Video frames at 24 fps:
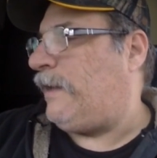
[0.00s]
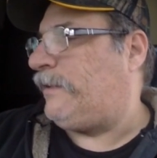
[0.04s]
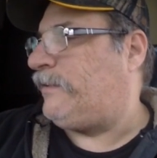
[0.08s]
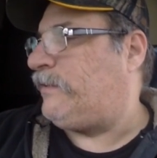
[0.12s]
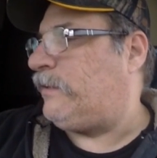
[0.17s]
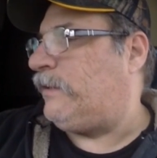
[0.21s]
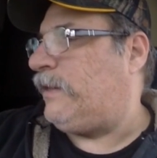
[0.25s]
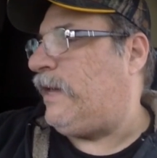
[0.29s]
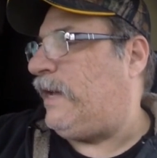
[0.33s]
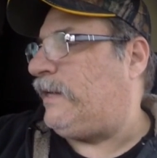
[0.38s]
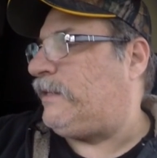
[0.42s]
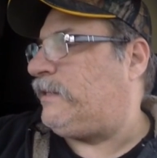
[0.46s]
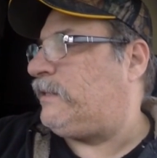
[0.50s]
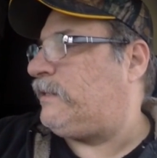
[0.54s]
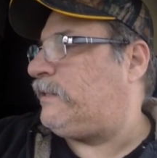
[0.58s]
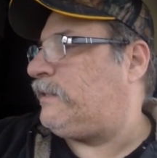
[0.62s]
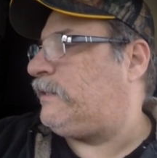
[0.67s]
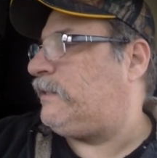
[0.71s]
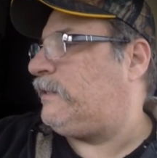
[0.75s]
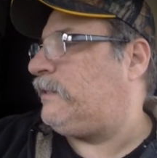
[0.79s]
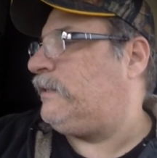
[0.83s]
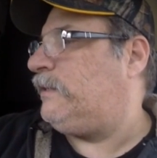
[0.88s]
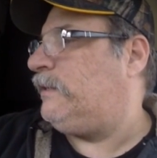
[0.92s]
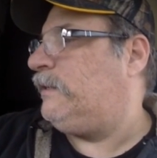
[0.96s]
so
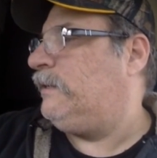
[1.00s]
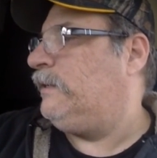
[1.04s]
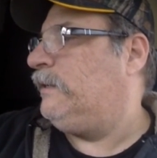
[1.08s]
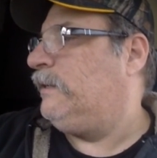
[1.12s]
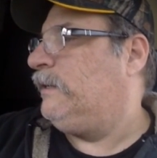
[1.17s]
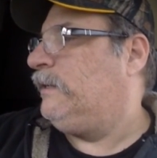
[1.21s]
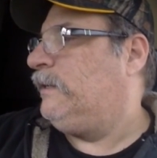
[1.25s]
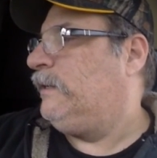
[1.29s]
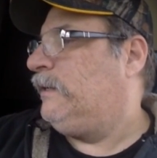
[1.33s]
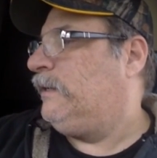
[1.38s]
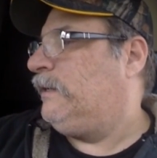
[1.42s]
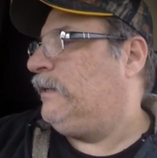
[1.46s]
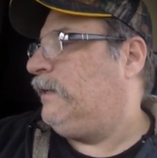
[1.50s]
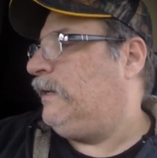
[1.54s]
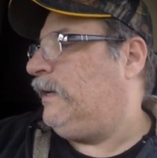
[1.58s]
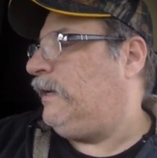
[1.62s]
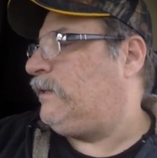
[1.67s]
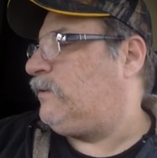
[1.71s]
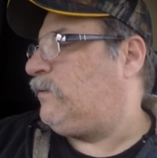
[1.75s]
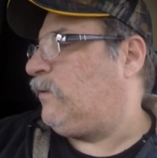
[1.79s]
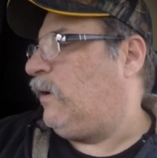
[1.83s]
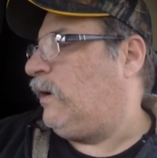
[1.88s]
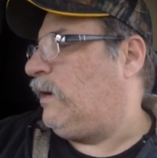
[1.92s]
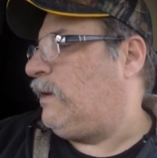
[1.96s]
that's
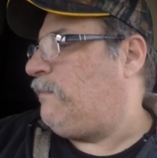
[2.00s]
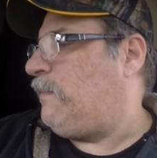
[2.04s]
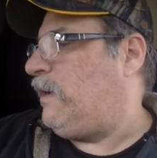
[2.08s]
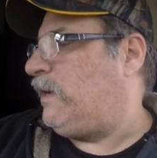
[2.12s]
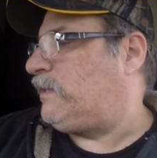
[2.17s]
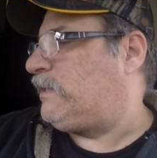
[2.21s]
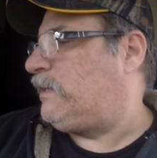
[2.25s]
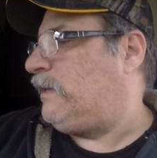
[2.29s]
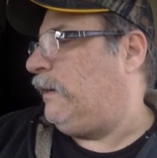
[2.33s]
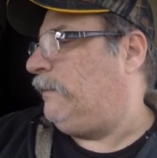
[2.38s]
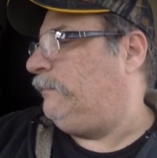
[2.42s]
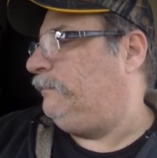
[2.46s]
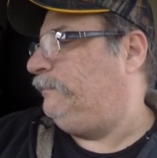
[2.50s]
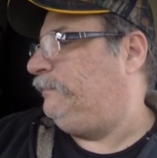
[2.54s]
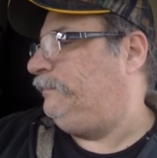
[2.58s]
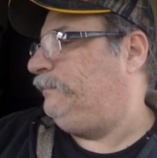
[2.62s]
that's really messed up.